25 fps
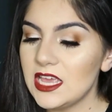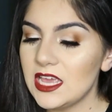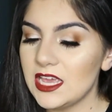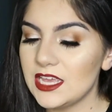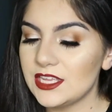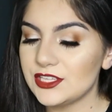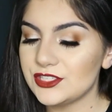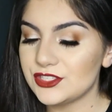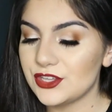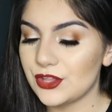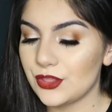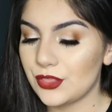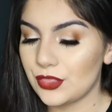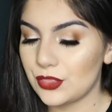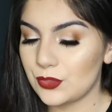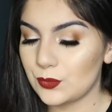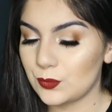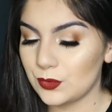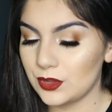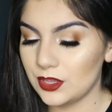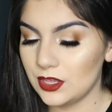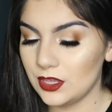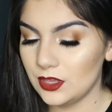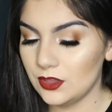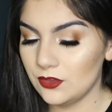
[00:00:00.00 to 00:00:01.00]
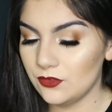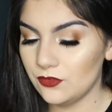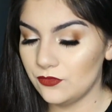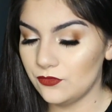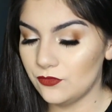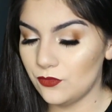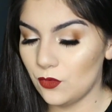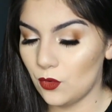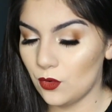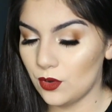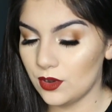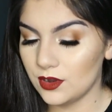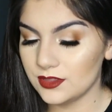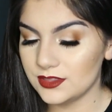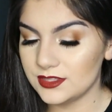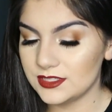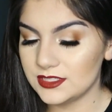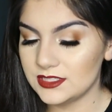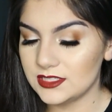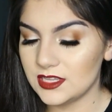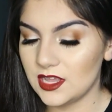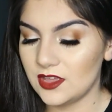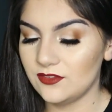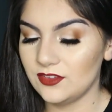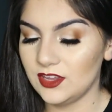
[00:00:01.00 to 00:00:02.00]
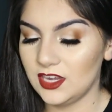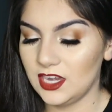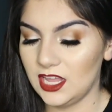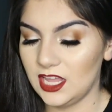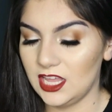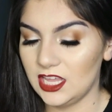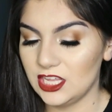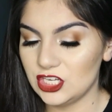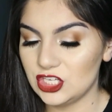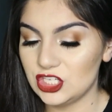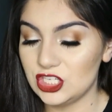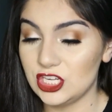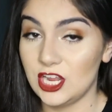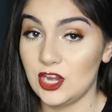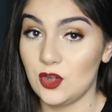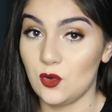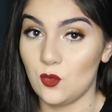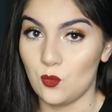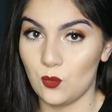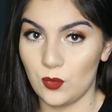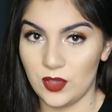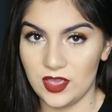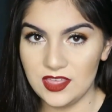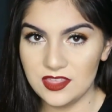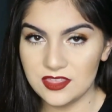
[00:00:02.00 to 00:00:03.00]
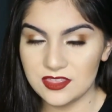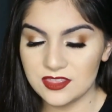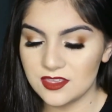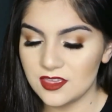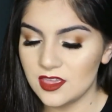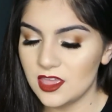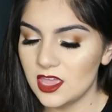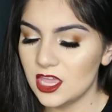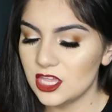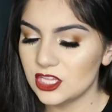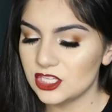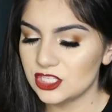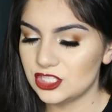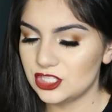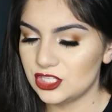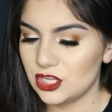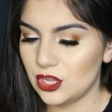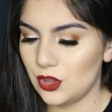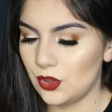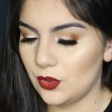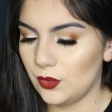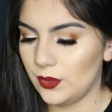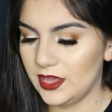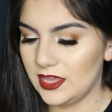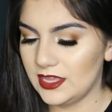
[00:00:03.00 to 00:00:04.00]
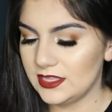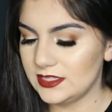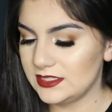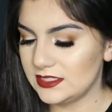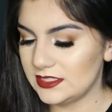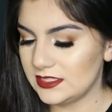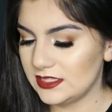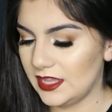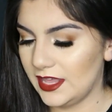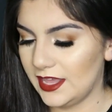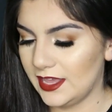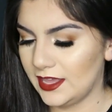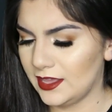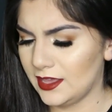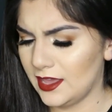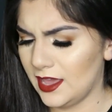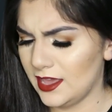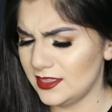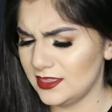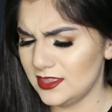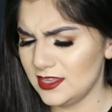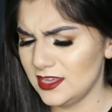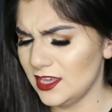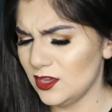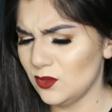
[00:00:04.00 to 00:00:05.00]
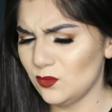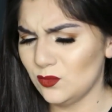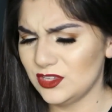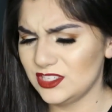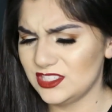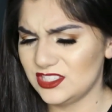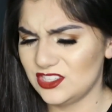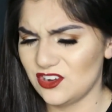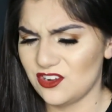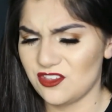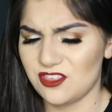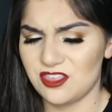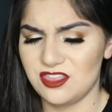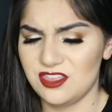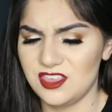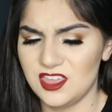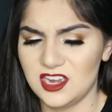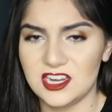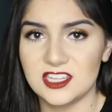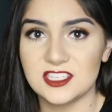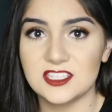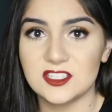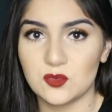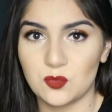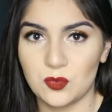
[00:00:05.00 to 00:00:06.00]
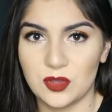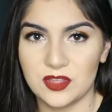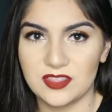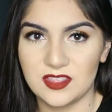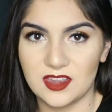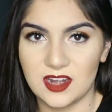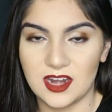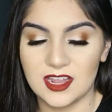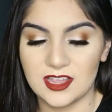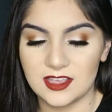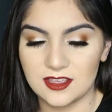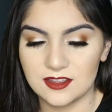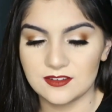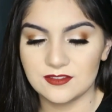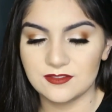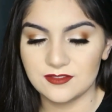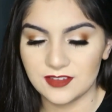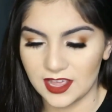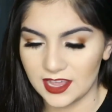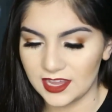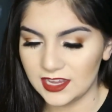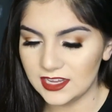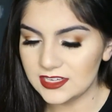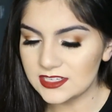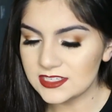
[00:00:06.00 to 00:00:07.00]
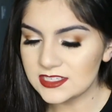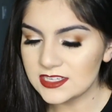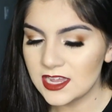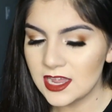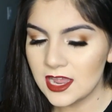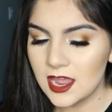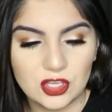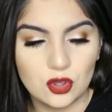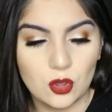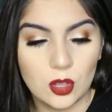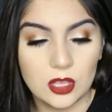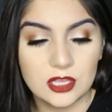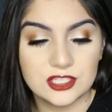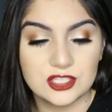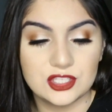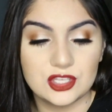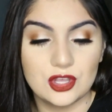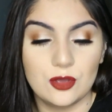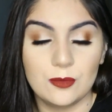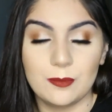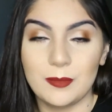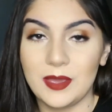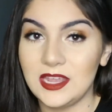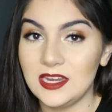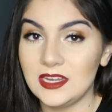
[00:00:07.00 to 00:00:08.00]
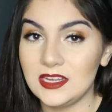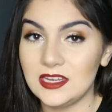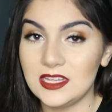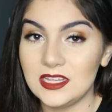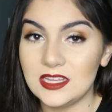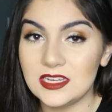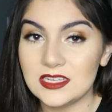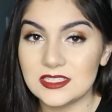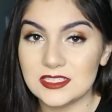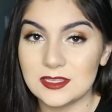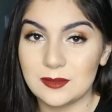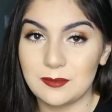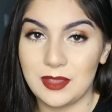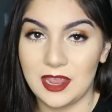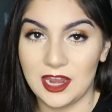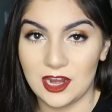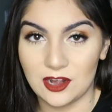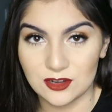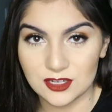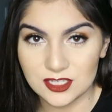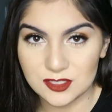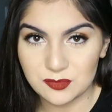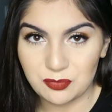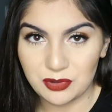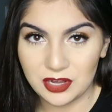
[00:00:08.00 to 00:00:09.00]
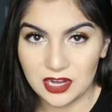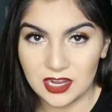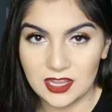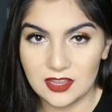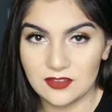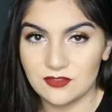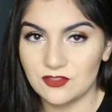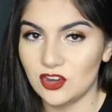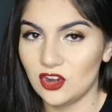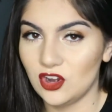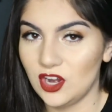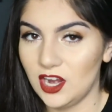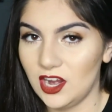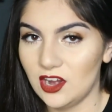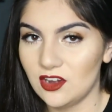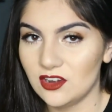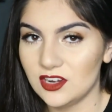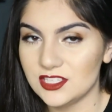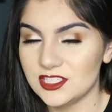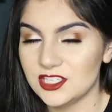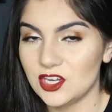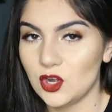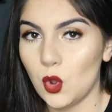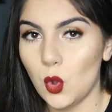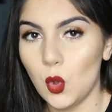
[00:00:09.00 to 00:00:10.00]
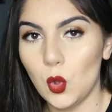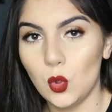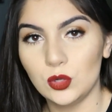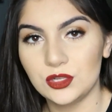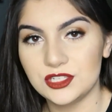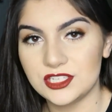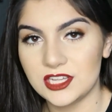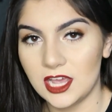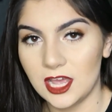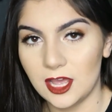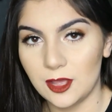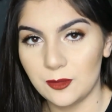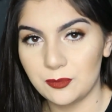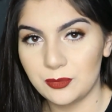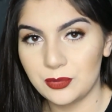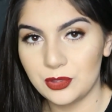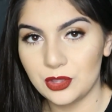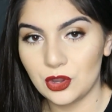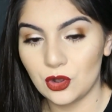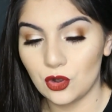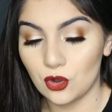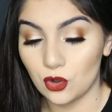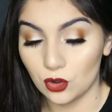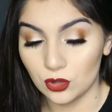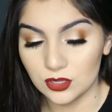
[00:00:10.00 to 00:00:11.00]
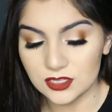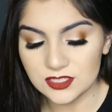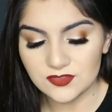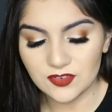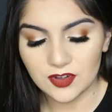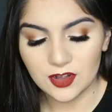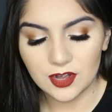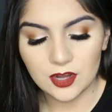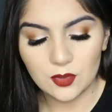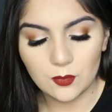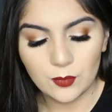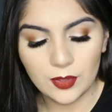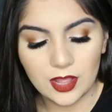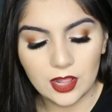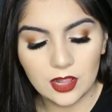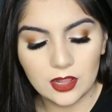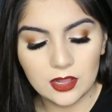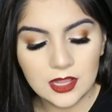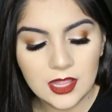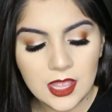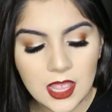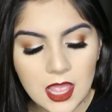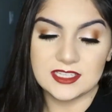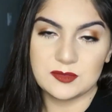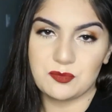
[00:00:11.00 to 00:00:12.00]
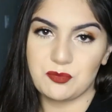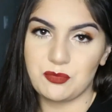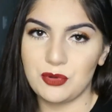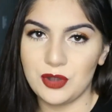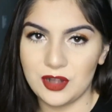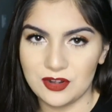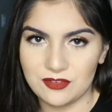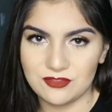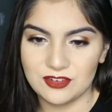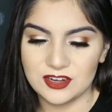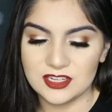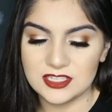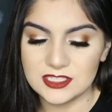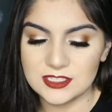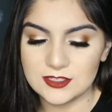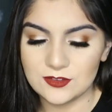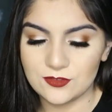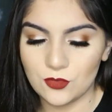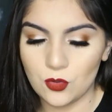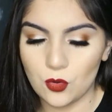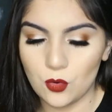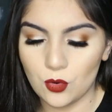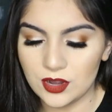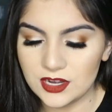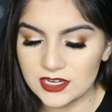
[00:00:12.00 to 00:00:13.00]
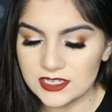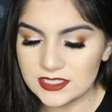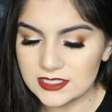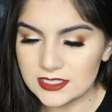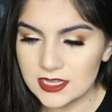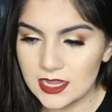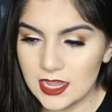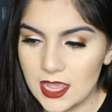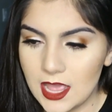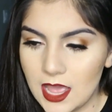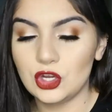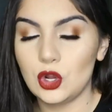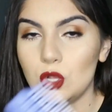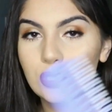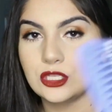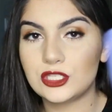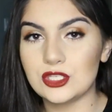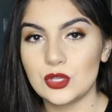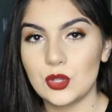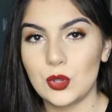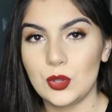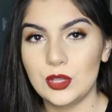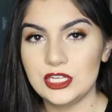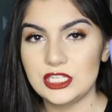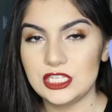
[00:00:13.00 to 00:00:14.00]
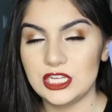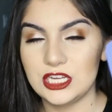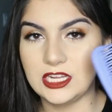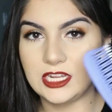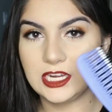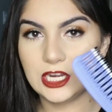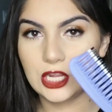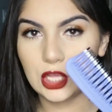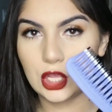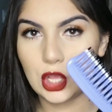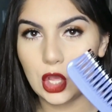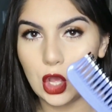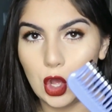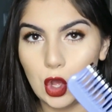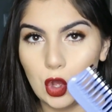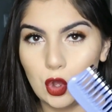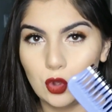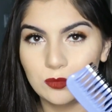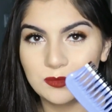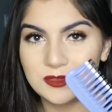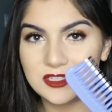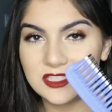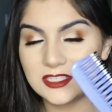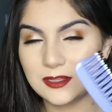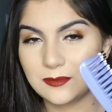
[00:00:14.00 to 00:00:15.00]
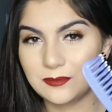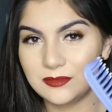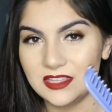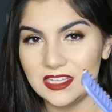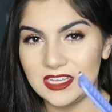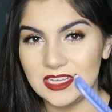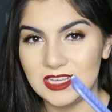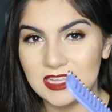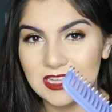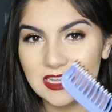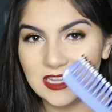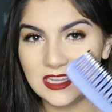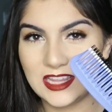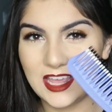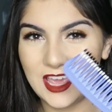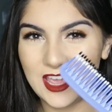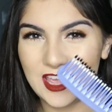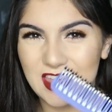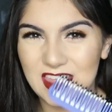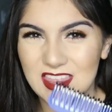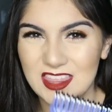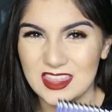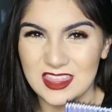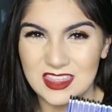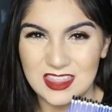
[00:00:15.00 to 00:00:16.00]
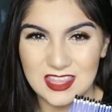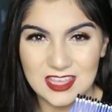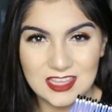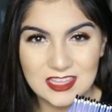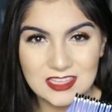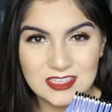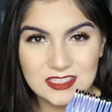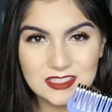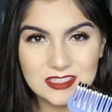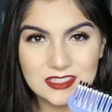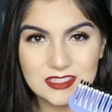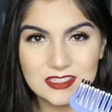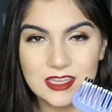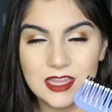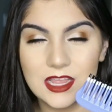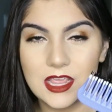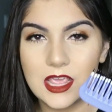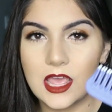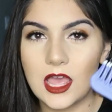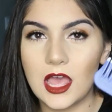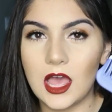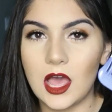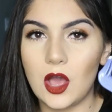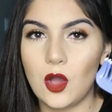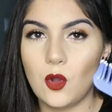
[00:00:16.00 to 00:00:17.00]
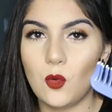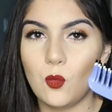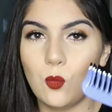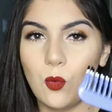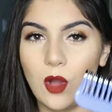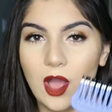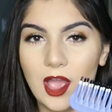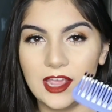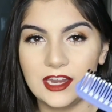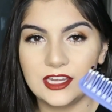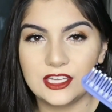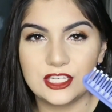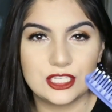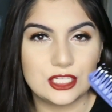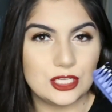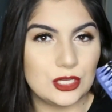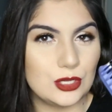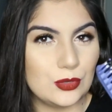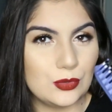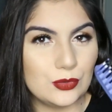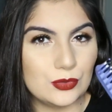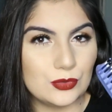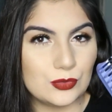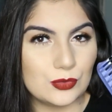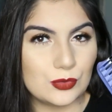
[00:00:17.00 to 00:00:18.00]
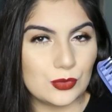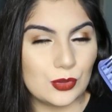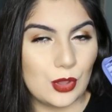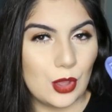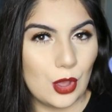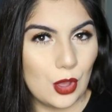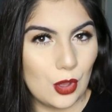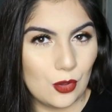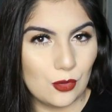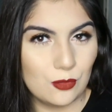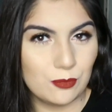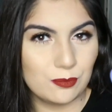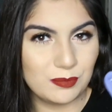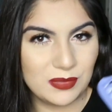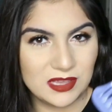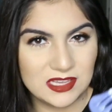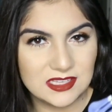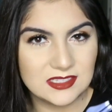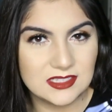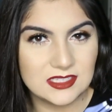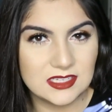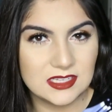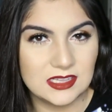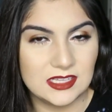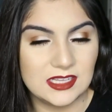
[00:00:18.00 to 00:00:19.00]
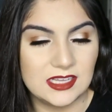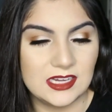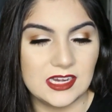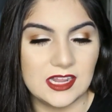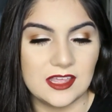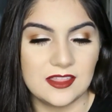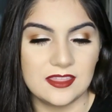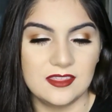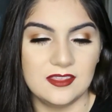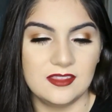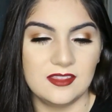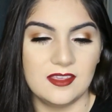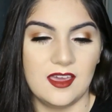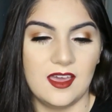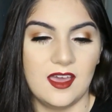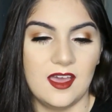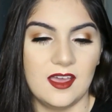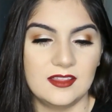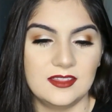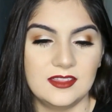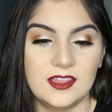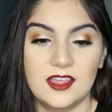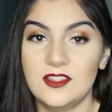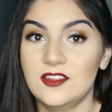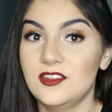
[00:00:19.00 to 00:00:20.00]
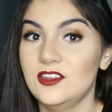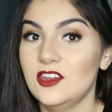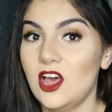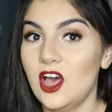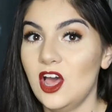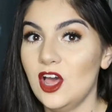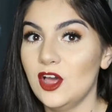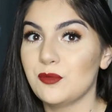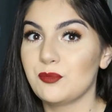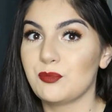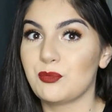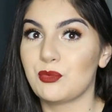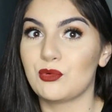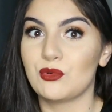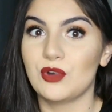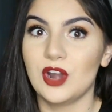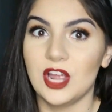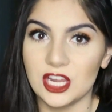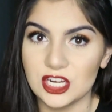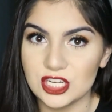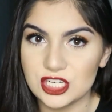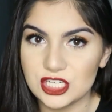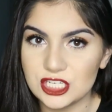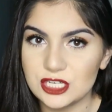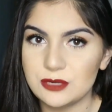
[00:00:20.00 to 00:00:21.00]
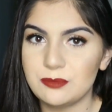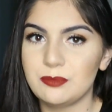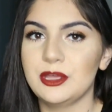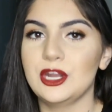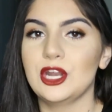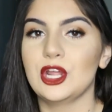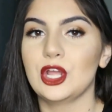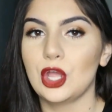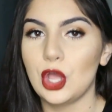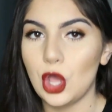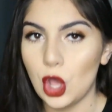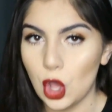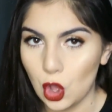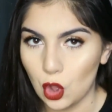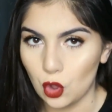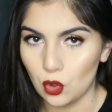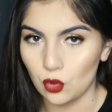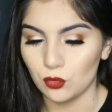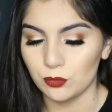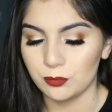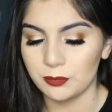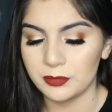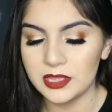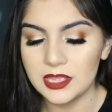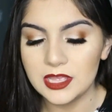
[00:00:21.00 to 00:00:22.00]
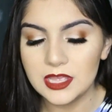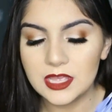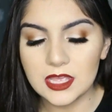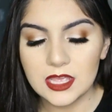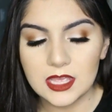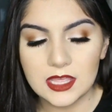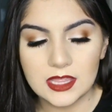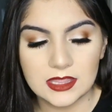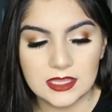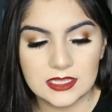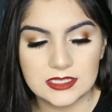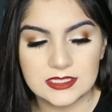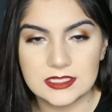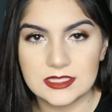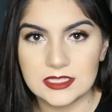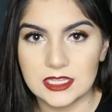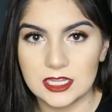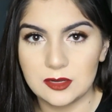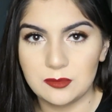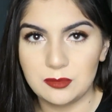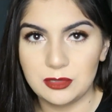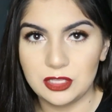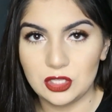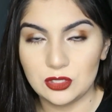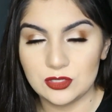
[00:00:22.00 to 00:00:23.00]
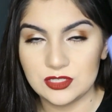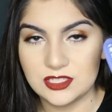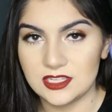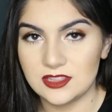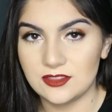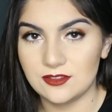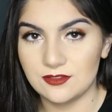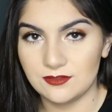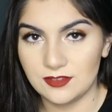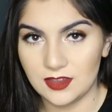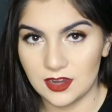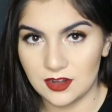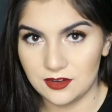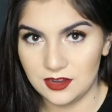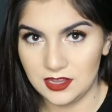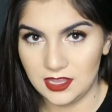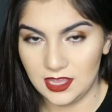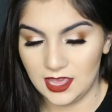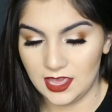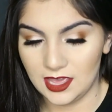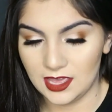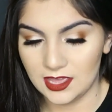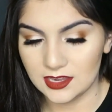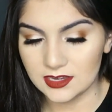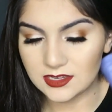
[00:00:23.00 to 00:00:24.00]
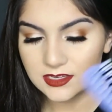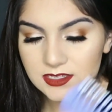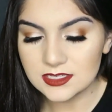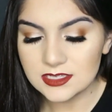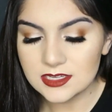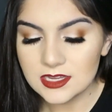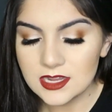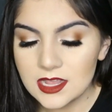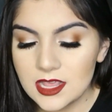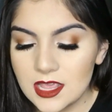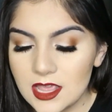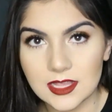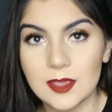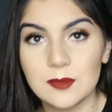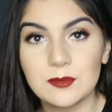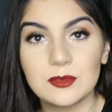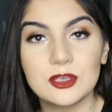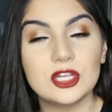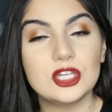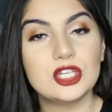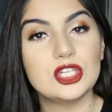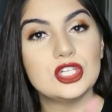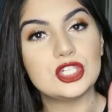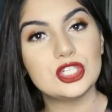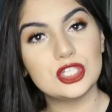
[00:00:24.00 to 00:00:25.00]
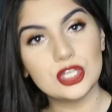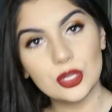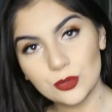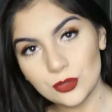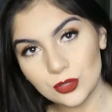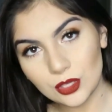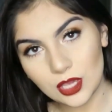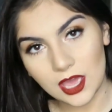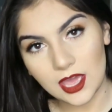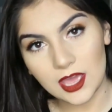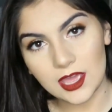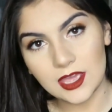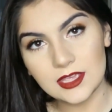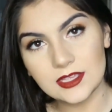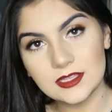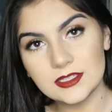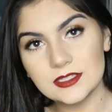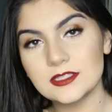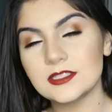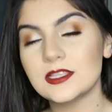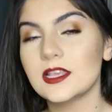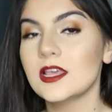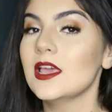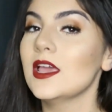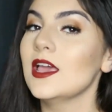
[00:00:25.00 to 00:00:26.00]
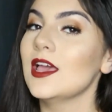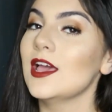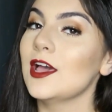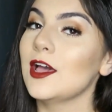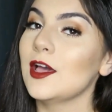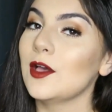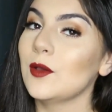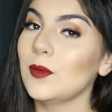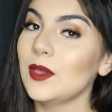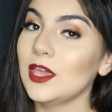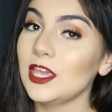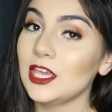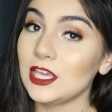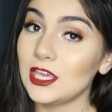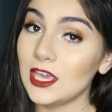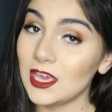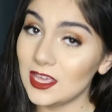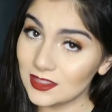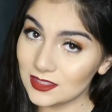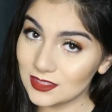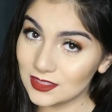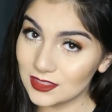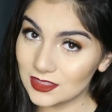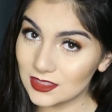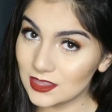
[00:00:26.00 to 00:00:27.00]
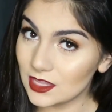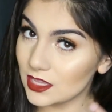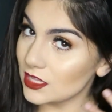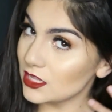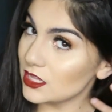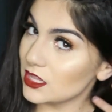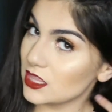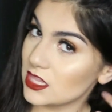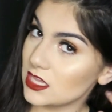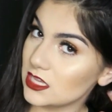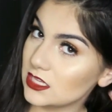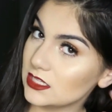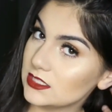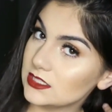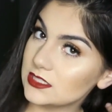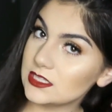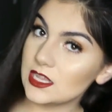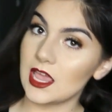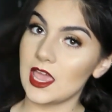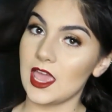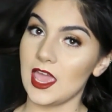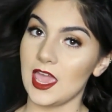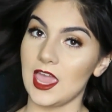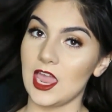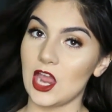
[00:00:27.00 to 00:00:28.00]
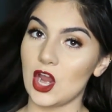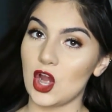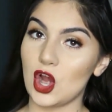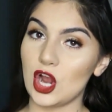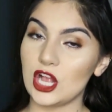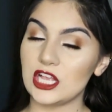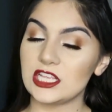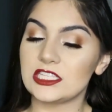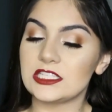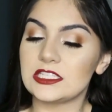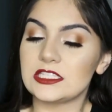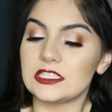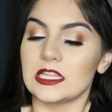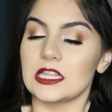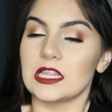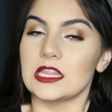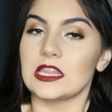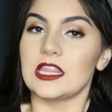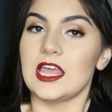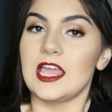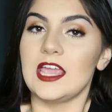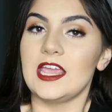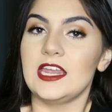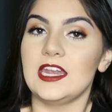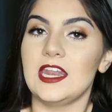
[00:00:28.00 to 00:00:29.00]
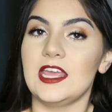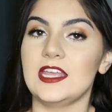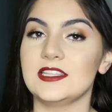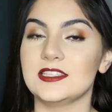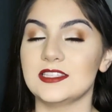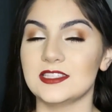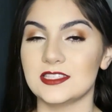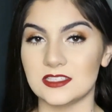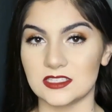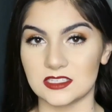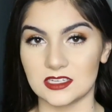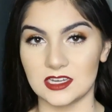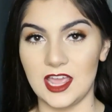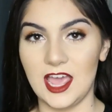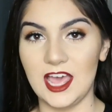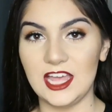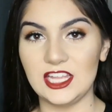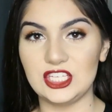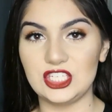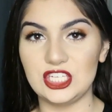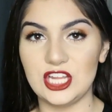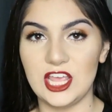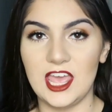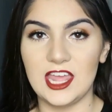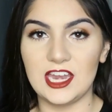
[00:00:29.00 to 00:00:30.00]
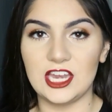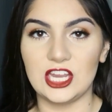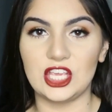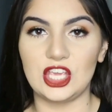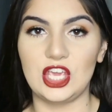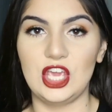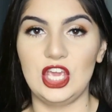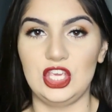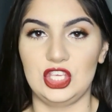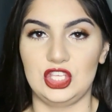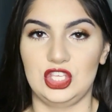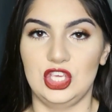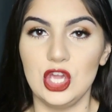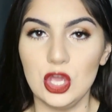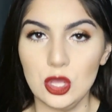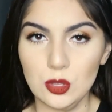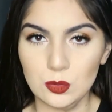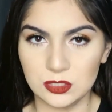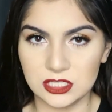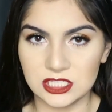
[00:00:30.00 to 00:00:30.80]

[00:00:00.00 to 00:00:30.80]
It's 3/4 of an inch in width. So it's like, I think it was their thinnest one that I could find. You also might need some hairspray if your hair doesn't hold up curls very well. That's preference, of course. You're also going to need a comb, something like this, a wide toothed comb, basically nothing that, not a brush, but a comb. This is gonna be used at the very end. I'm gonna show you guys how I get this hair slayed and snatched and cute.